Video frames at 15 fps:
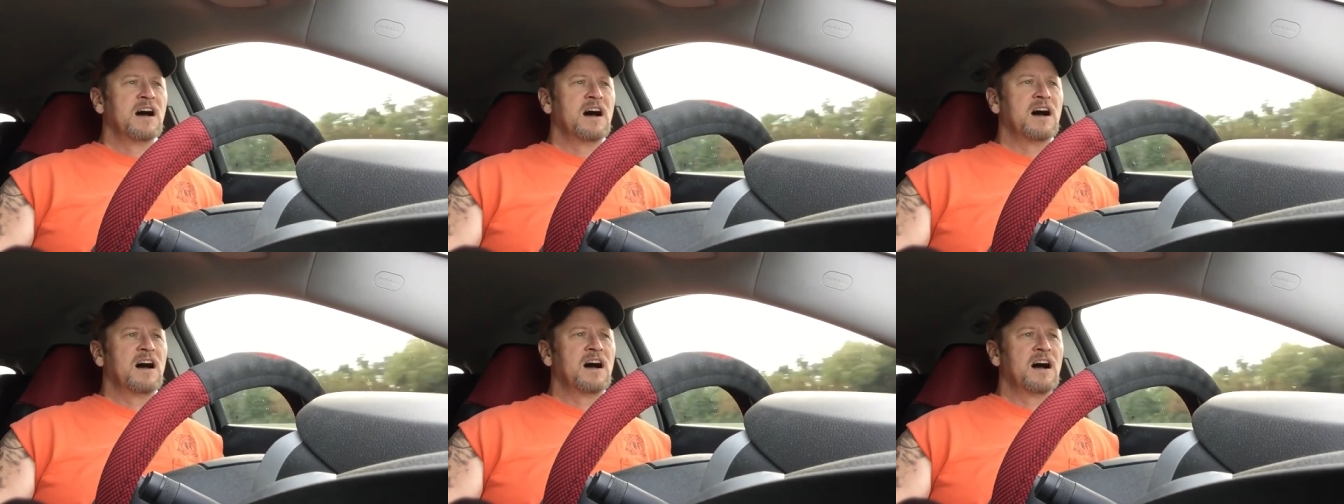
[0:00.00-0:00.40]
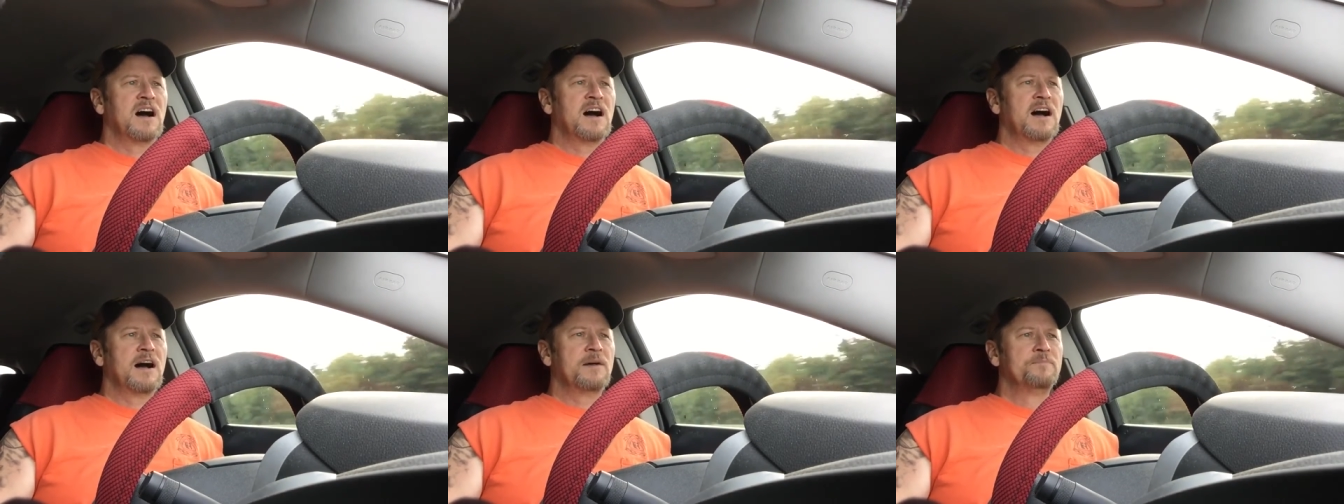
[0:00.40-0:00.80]

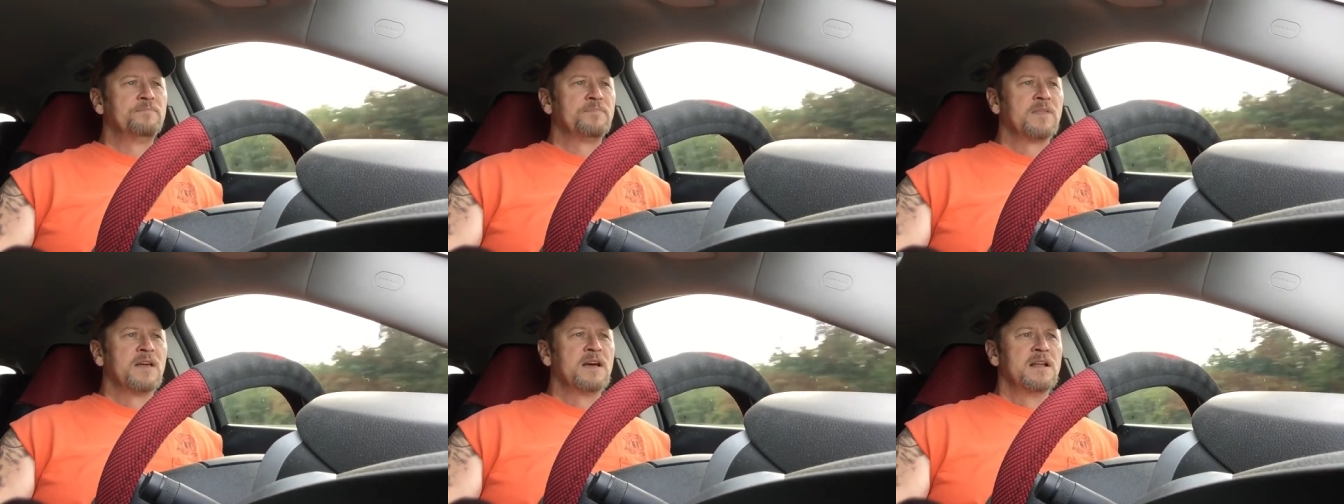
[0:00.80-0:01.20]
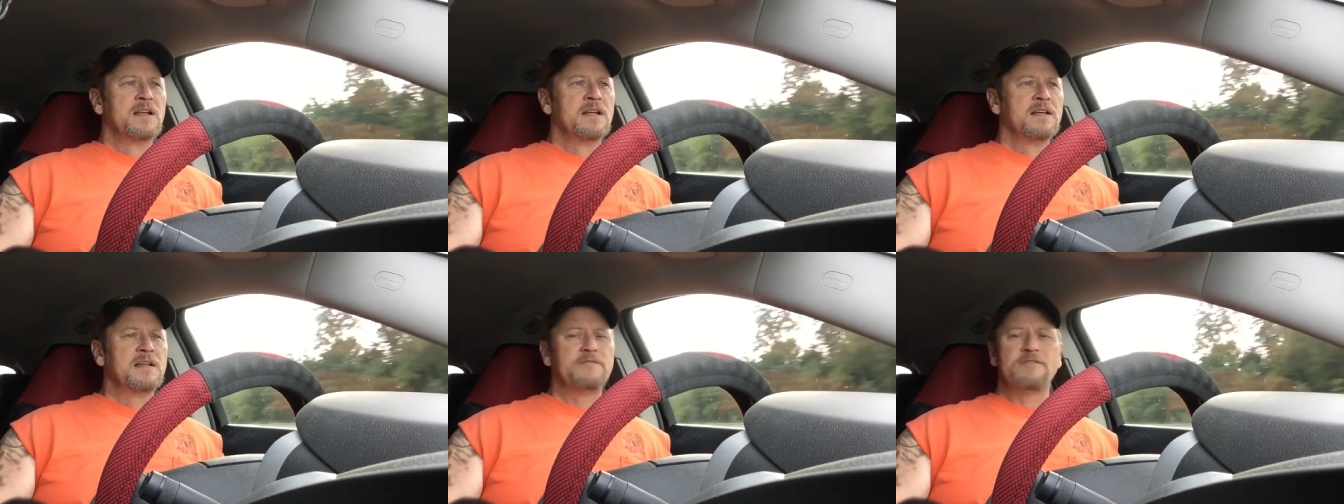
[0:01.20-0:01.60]

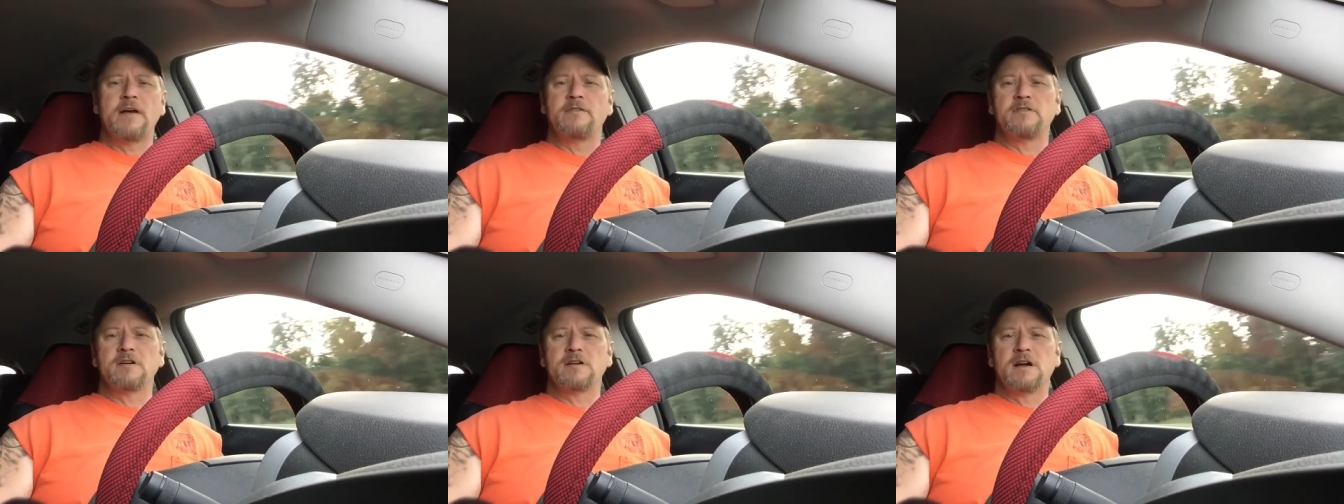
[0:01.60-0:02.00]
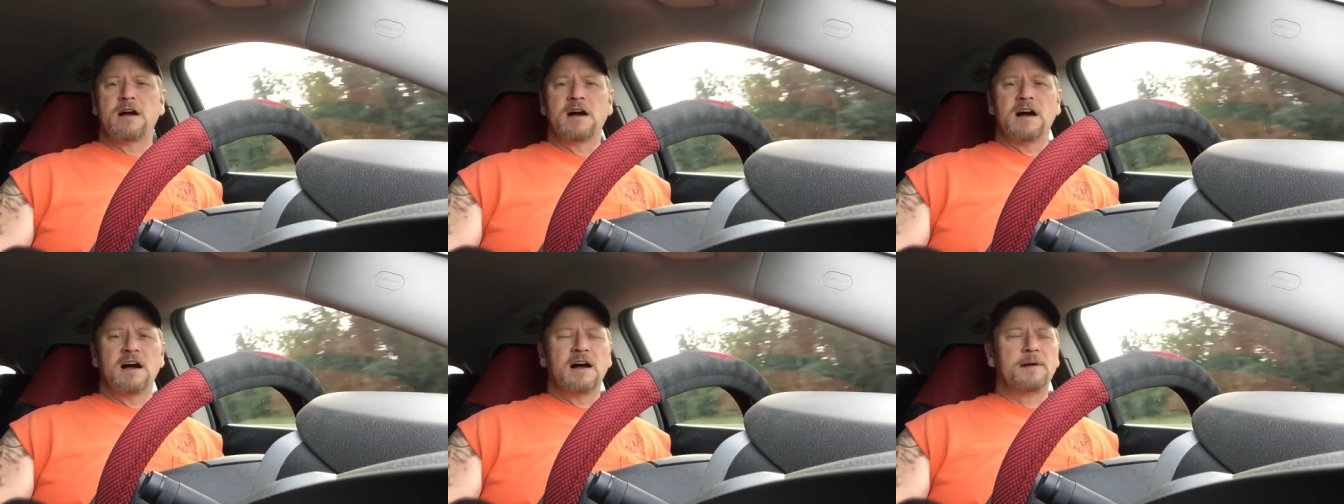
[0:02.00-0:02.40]
And if you
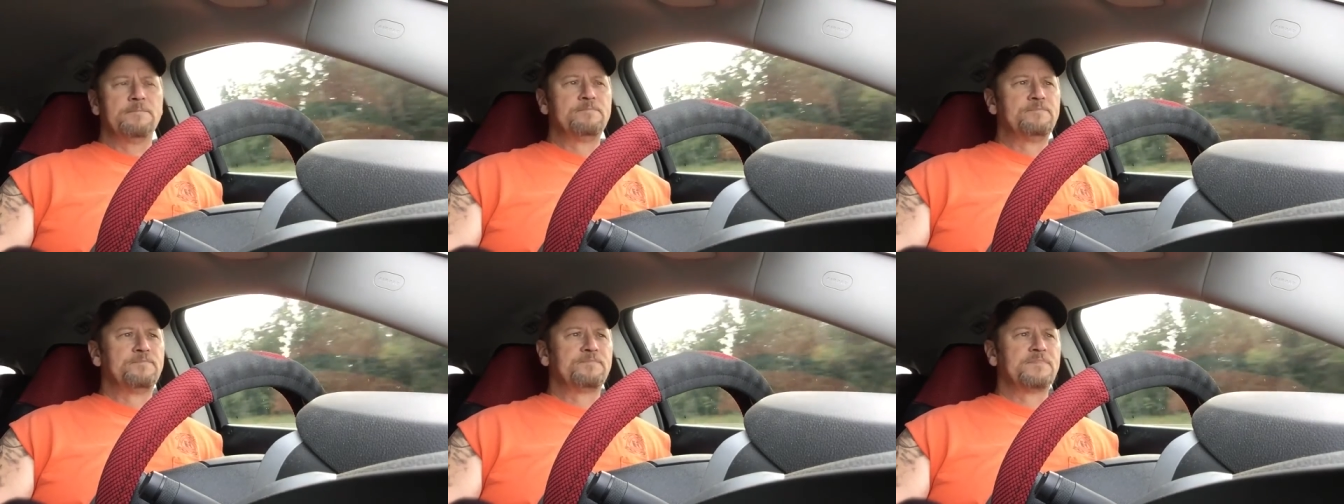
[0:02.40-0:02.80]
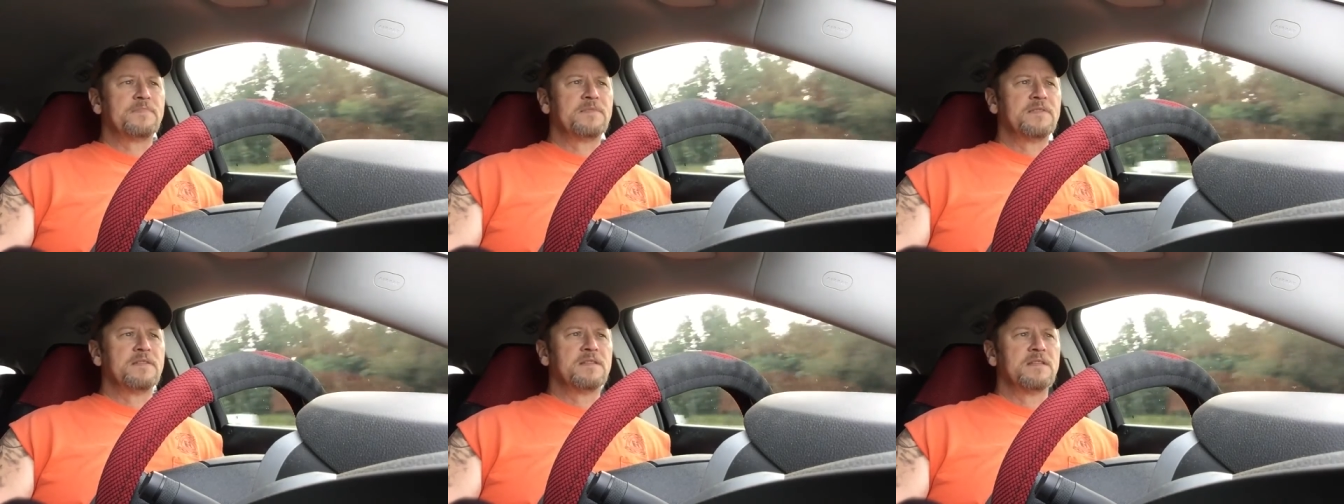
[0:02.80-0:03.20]
ever
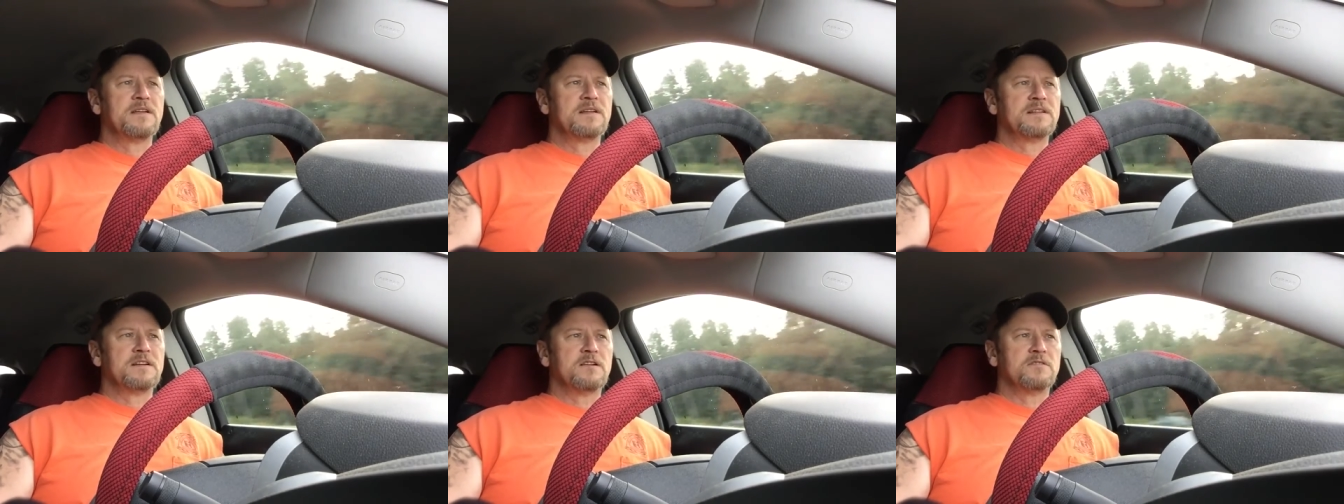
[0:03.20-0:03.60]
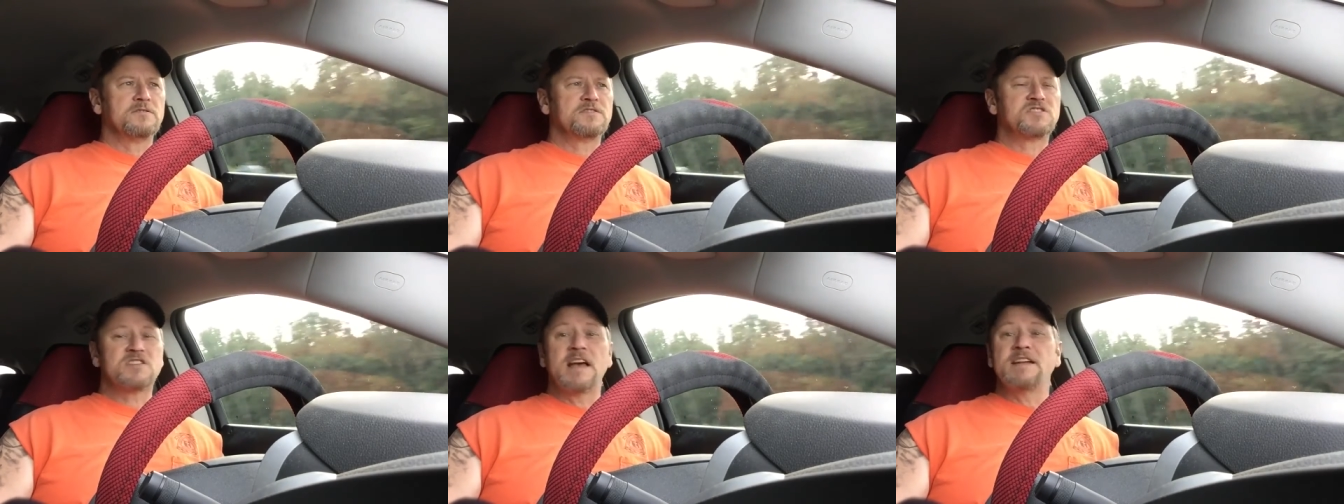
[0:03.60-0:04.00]

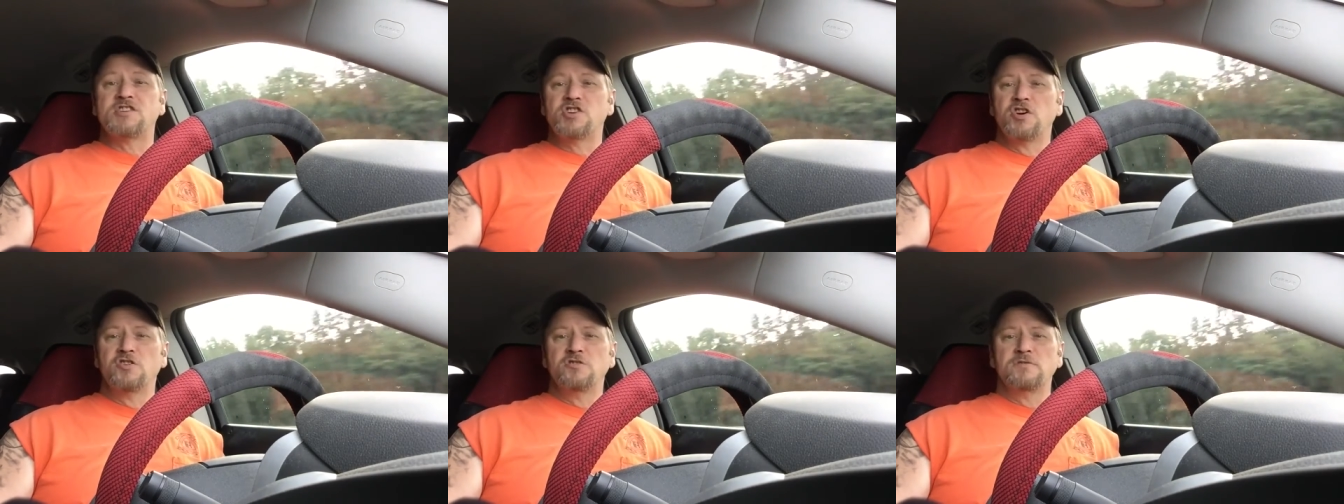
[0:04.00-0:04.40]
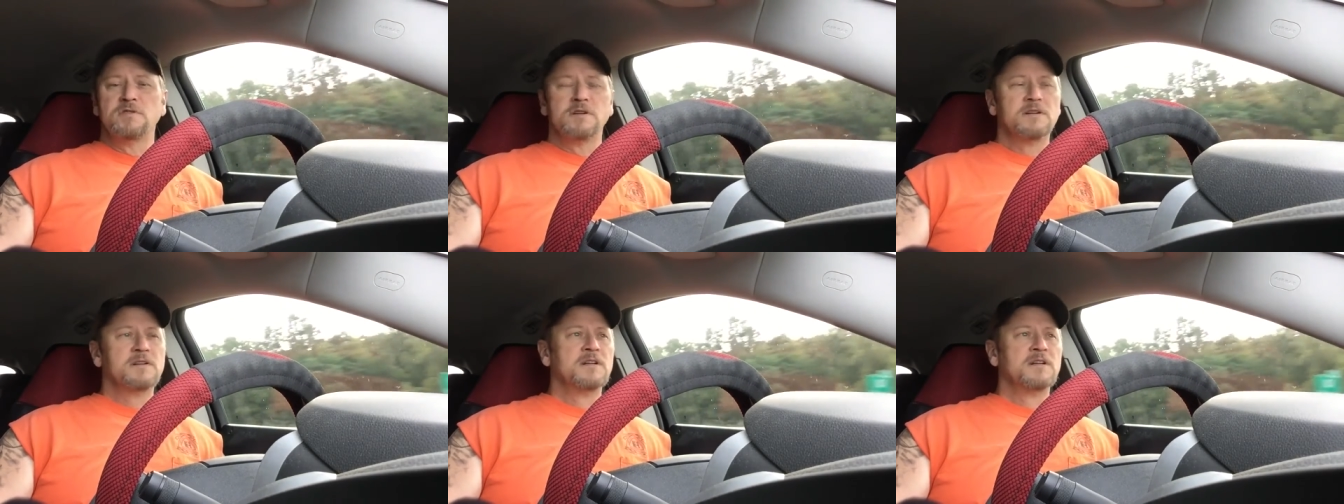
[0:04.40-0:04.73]
stay tuned,